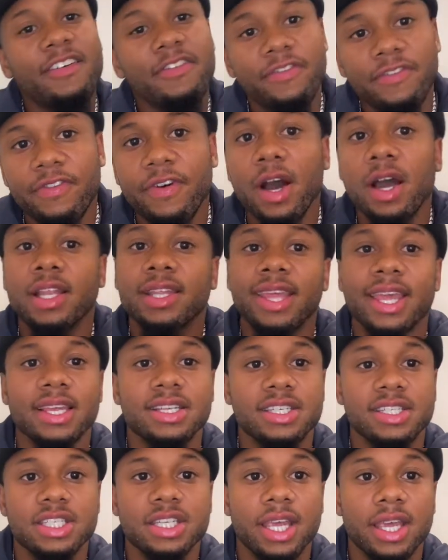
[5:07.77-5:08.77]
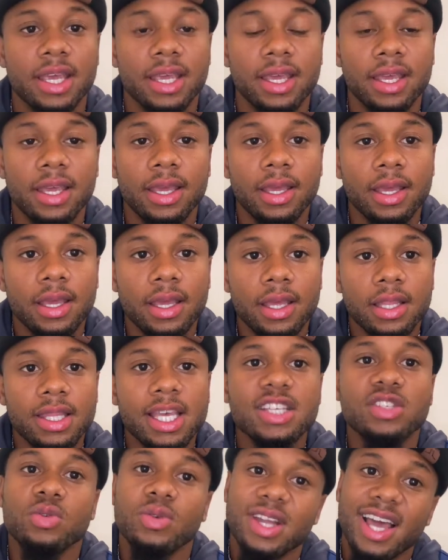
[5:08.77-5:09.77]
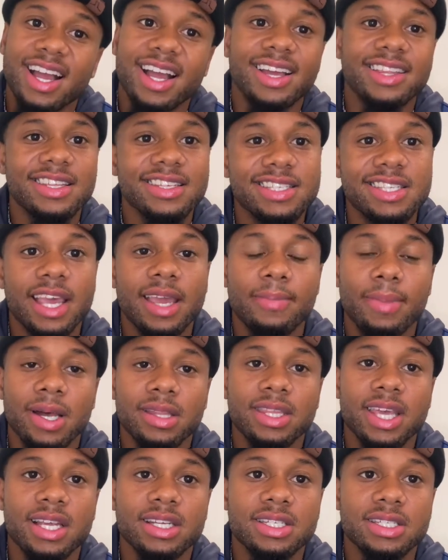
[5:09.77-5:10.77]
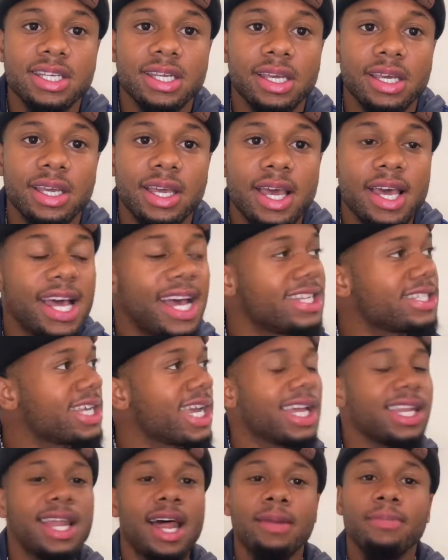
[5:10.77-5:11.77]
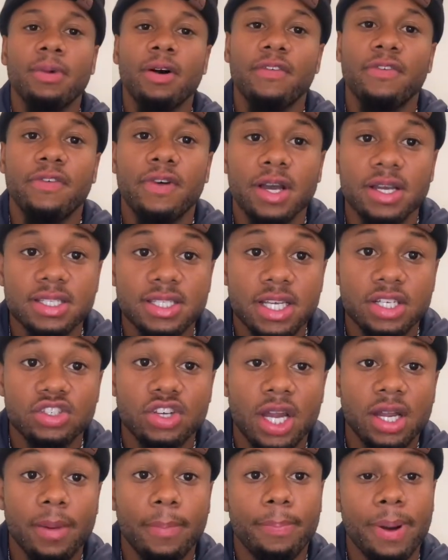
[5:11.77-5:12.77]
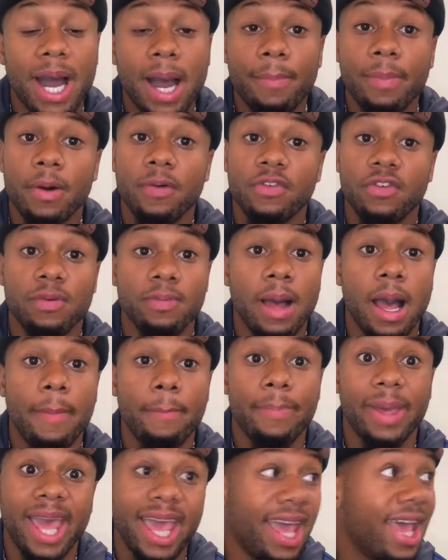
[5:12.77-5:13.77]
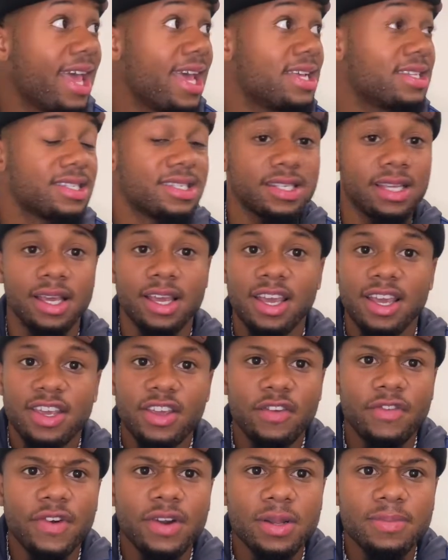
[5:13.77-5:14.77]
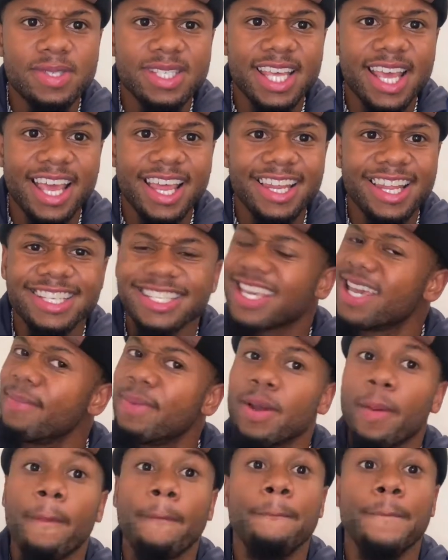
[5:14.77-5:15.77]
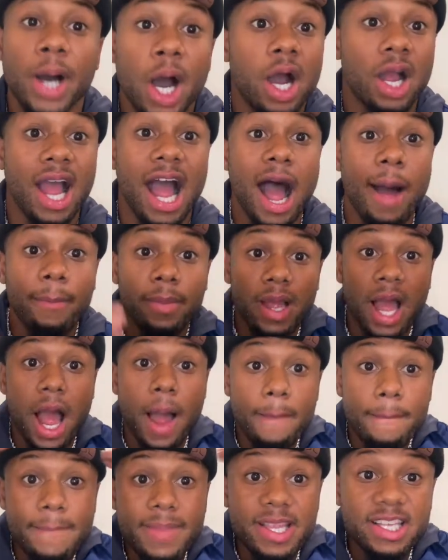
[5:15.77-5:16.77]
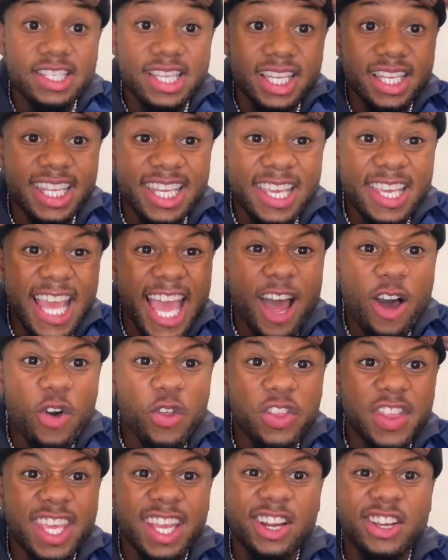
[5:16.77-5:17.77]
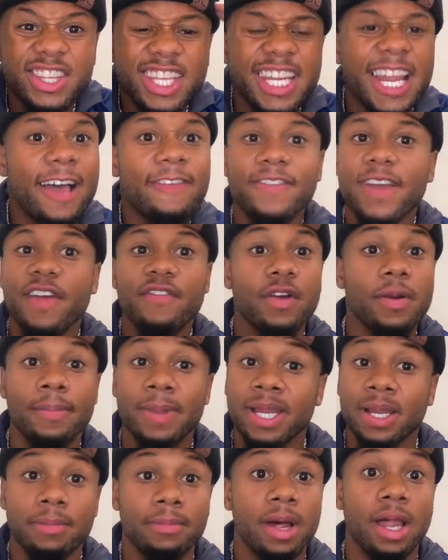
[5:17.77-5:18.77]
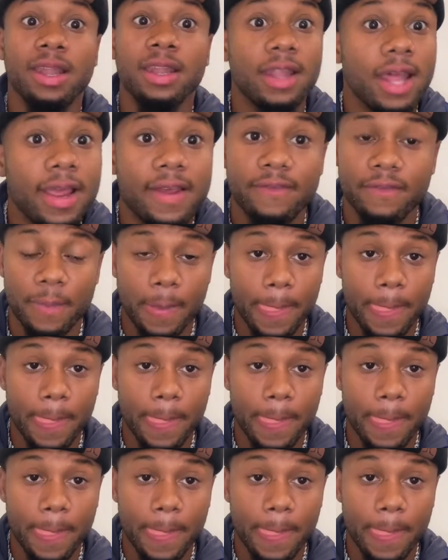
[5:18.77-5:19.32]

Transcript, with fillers: Fuck that shit. That's what I got to say about that shit. That's like a lot of motherfuckers that try to pop up from my past. You feel what I'm saying? Let's keep it a buck. I'm, I'm mentally healthier than I've ever been in my life.